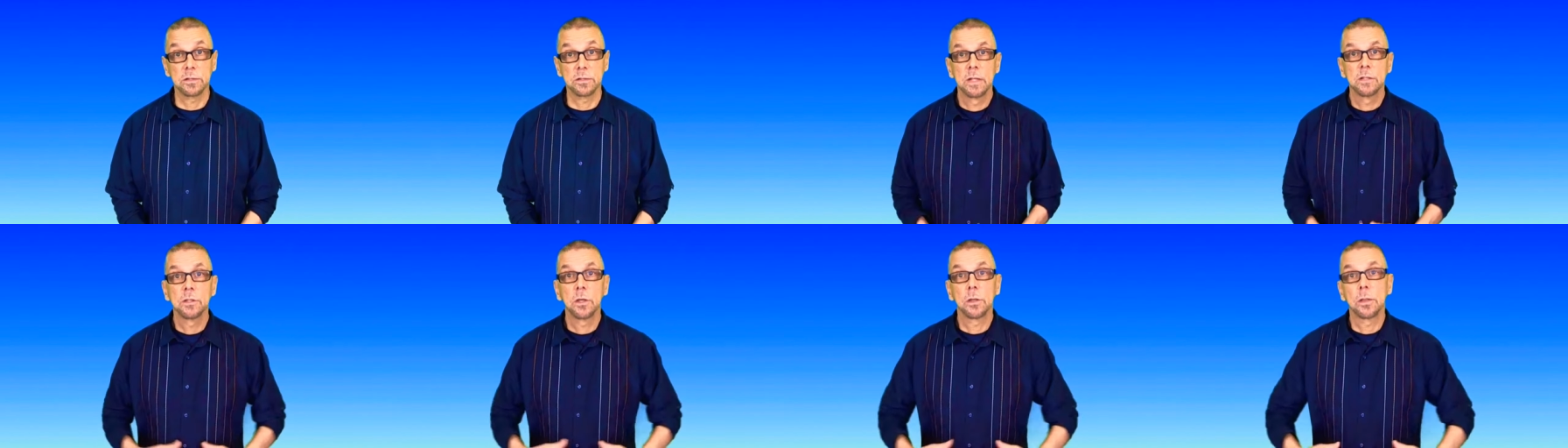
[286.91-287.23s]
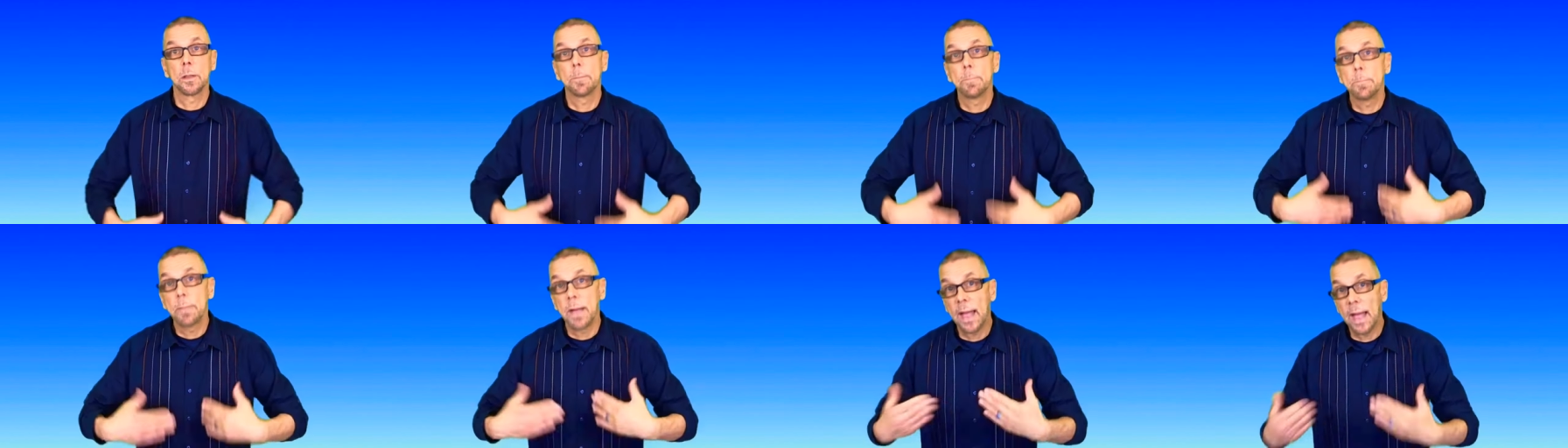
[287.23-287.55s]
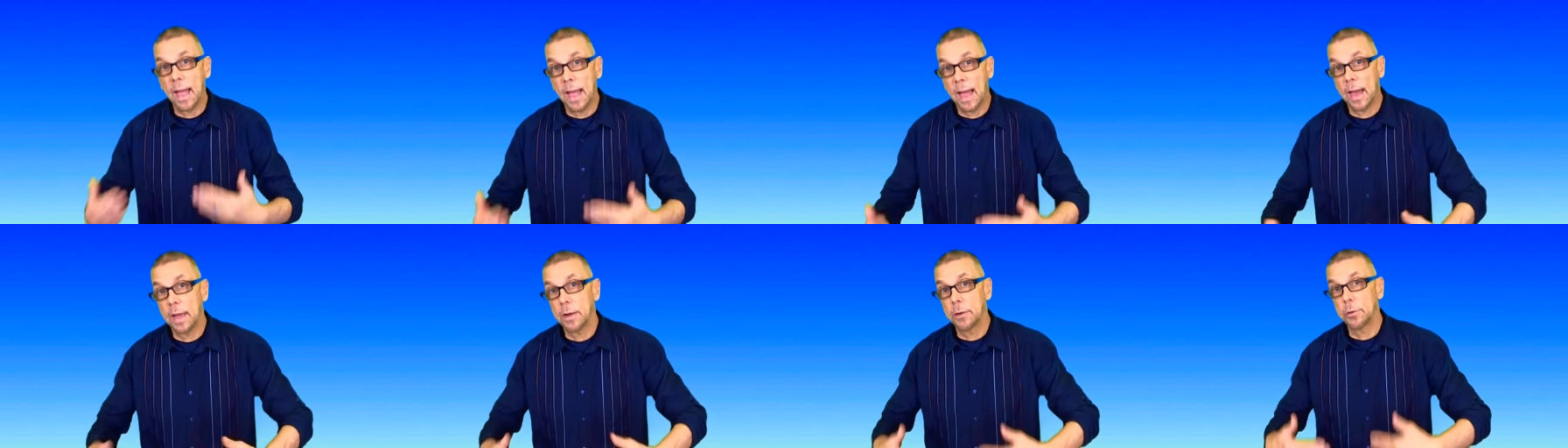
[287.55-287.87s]
So the
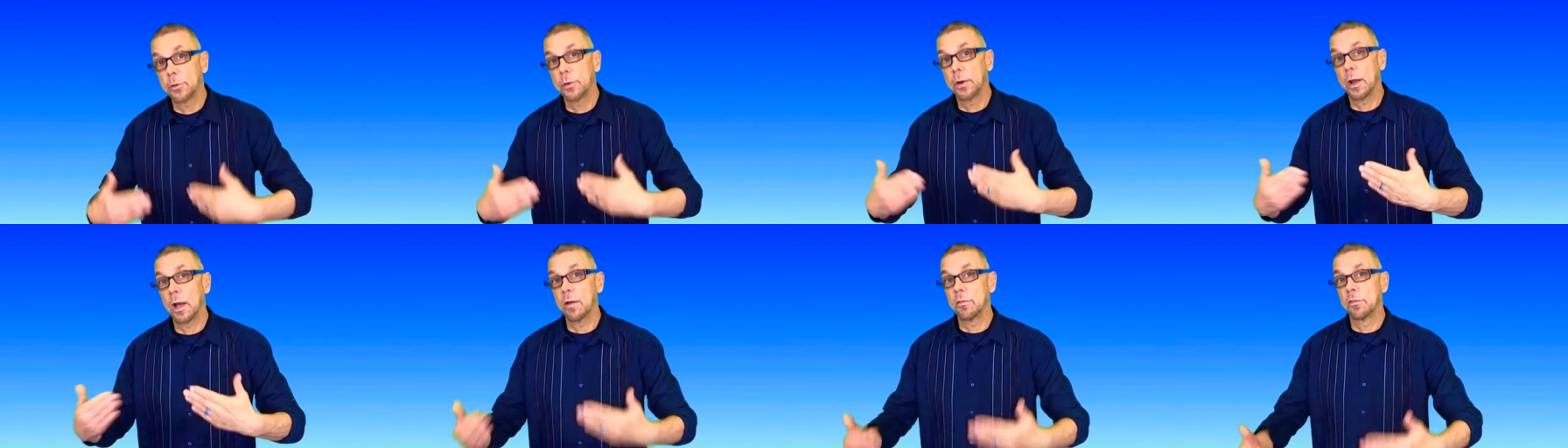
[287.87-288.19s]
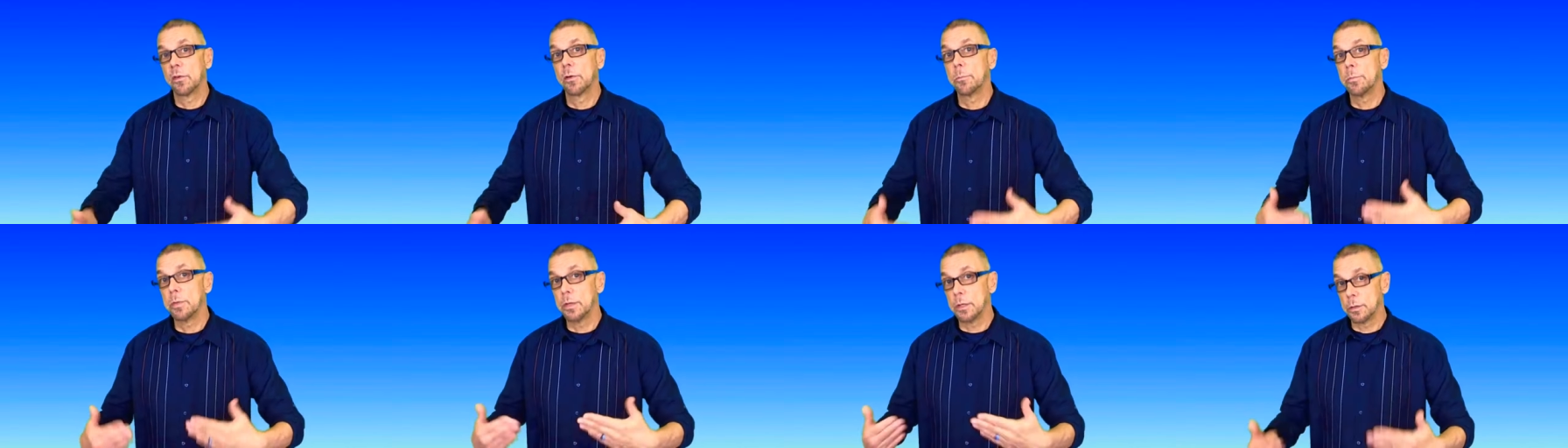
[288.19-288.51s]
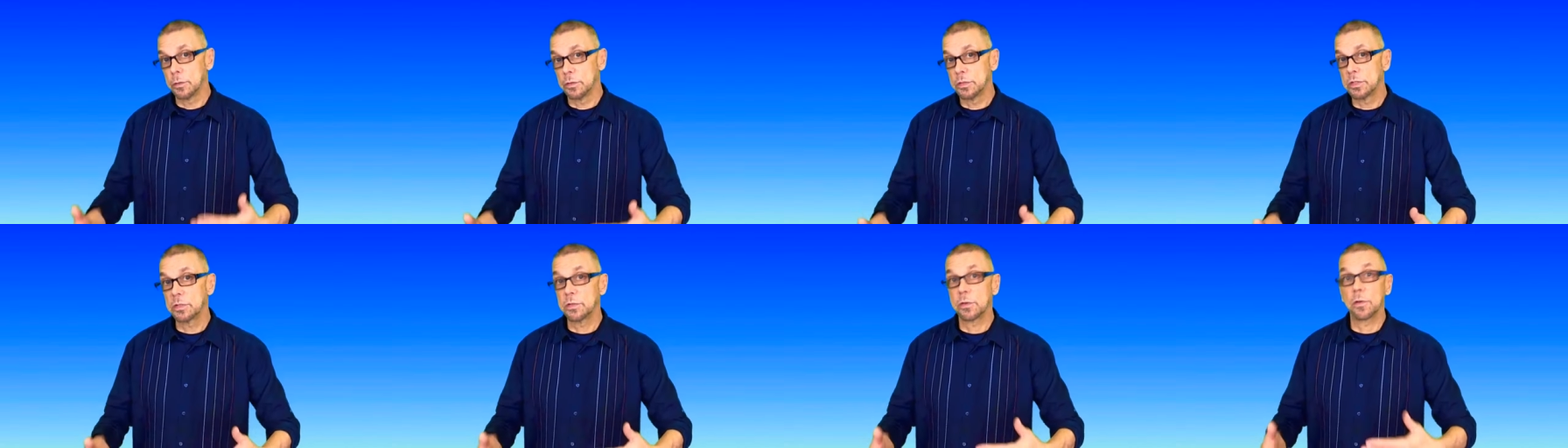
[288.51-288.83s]
pattern of
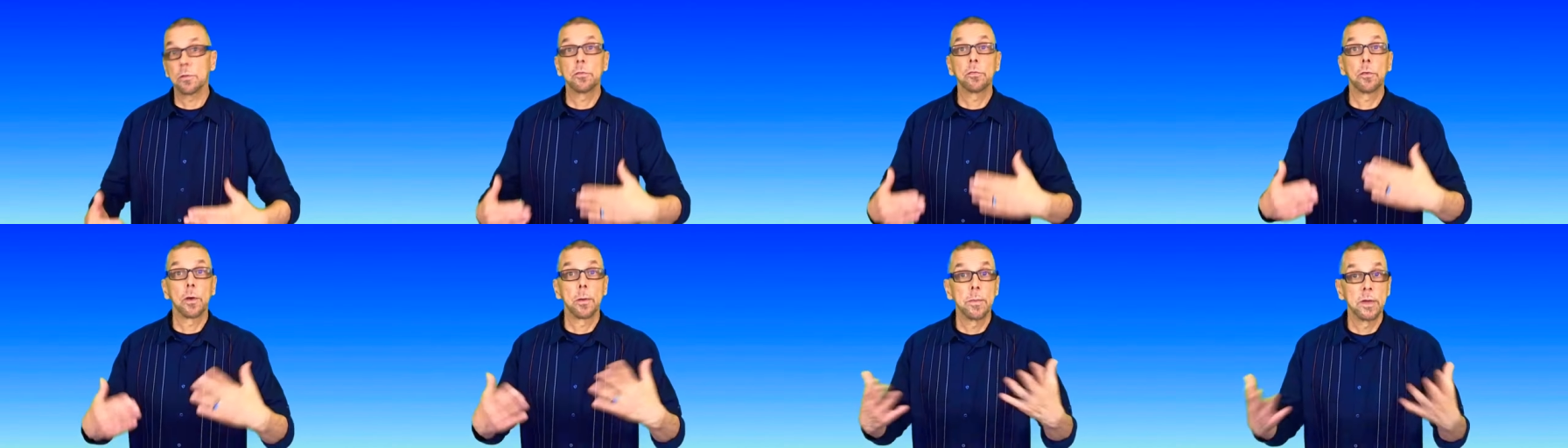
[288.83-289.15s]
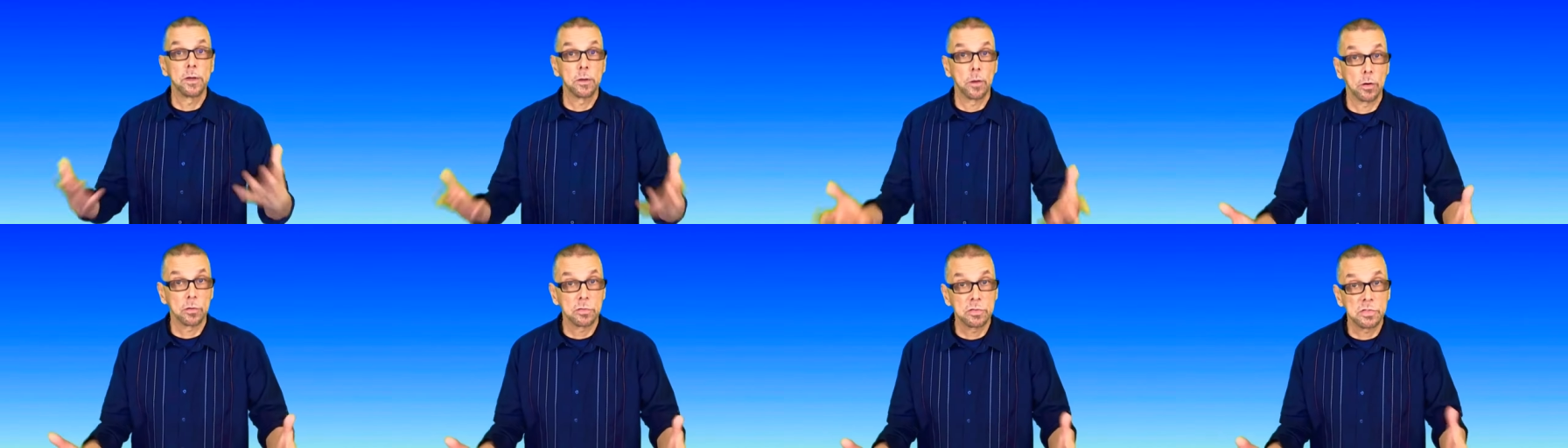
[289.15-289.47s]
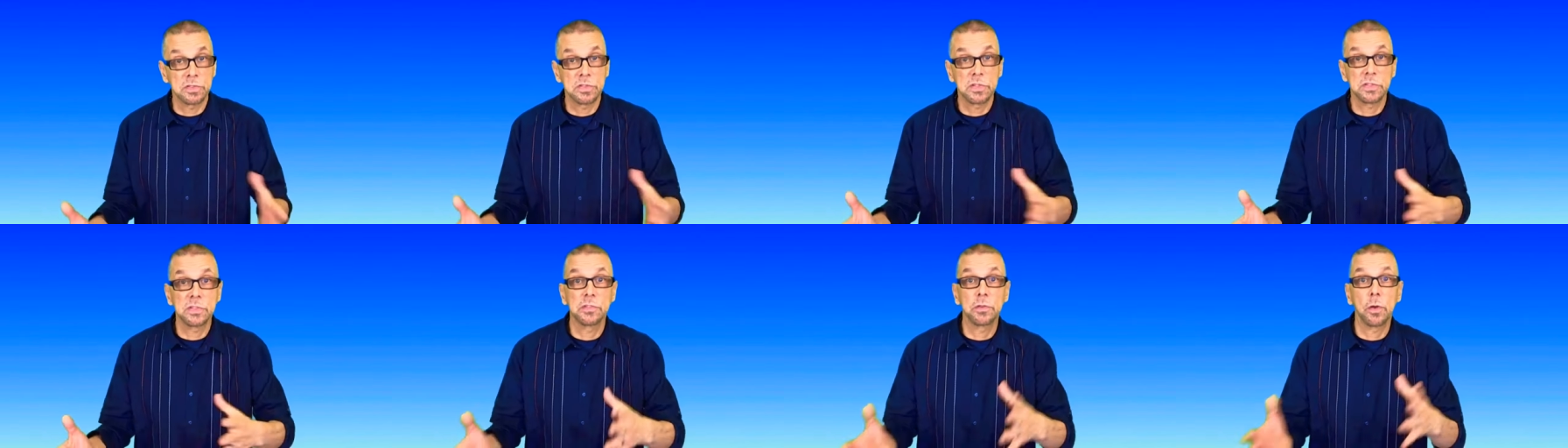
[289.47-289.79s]
abuse from a
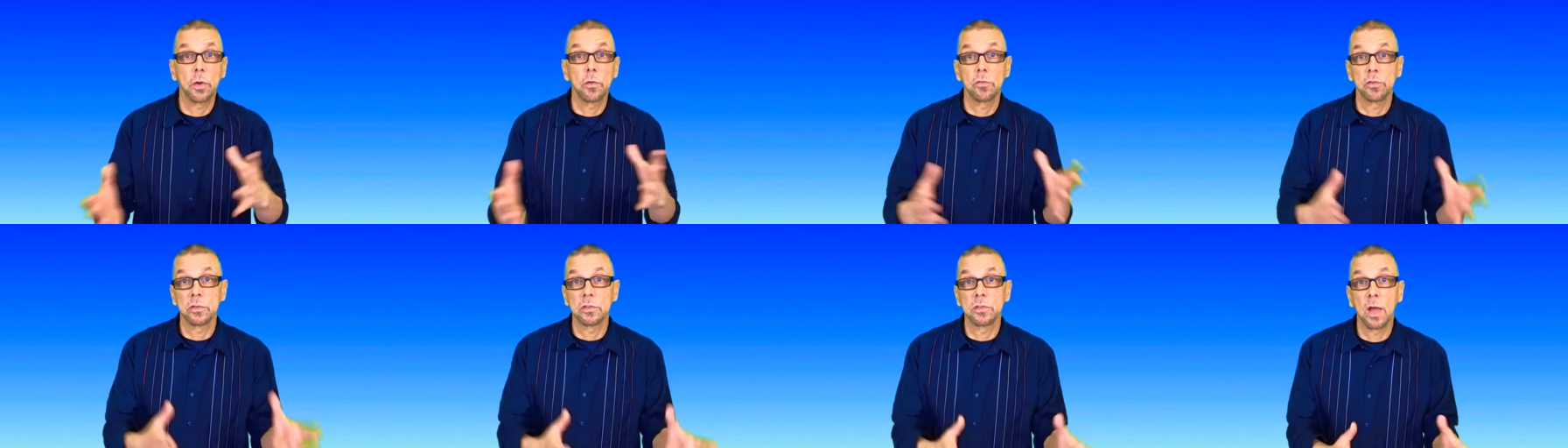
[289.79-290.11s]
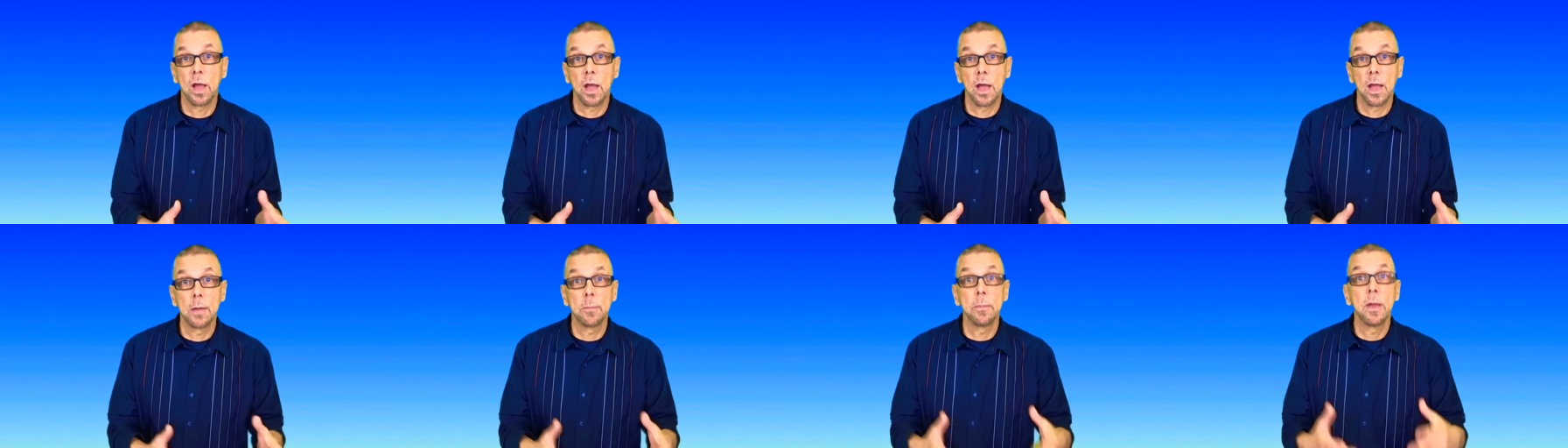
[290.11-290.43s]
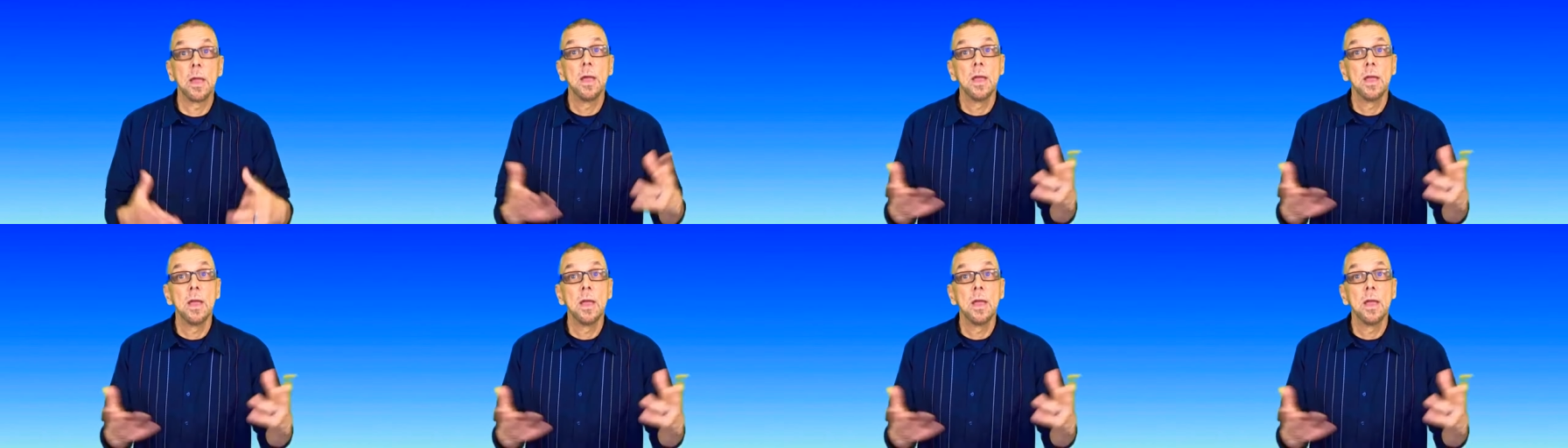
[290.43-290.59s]
narcissist over time